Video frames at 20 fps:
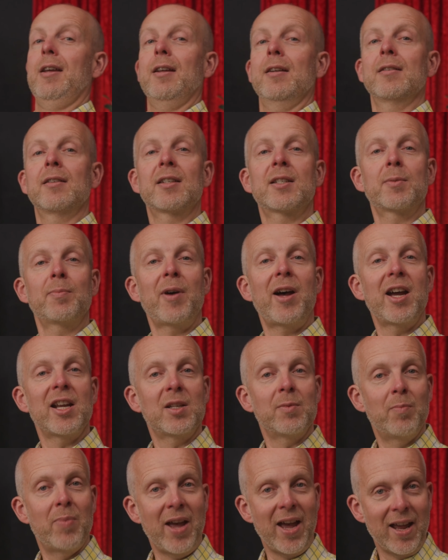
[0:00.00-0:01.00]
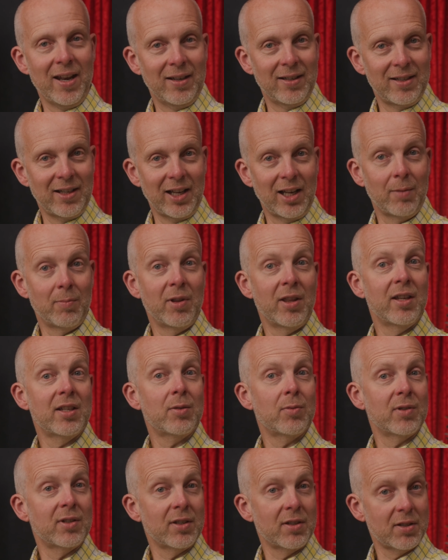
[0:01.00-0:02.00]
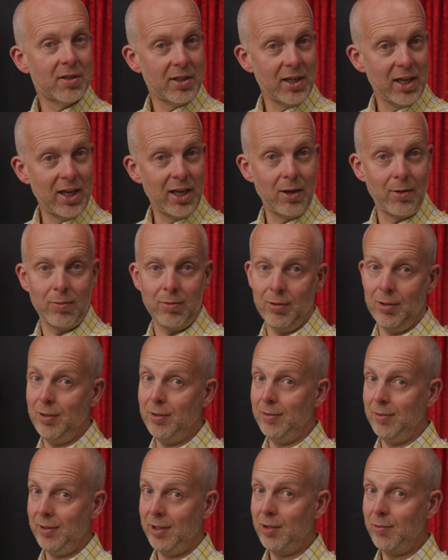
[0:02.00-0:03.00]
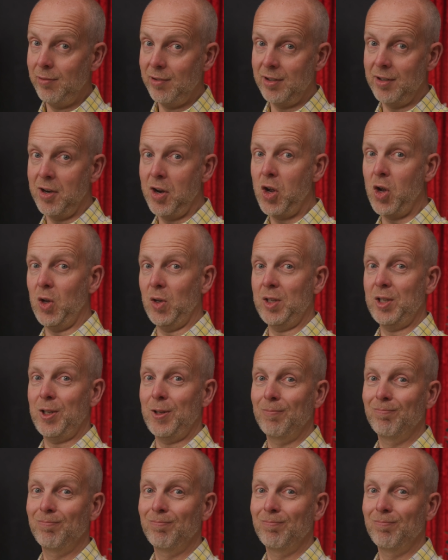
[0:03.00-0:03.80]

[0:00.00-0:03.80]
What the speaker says: Despite Ben telling me this was a sequel, it was not.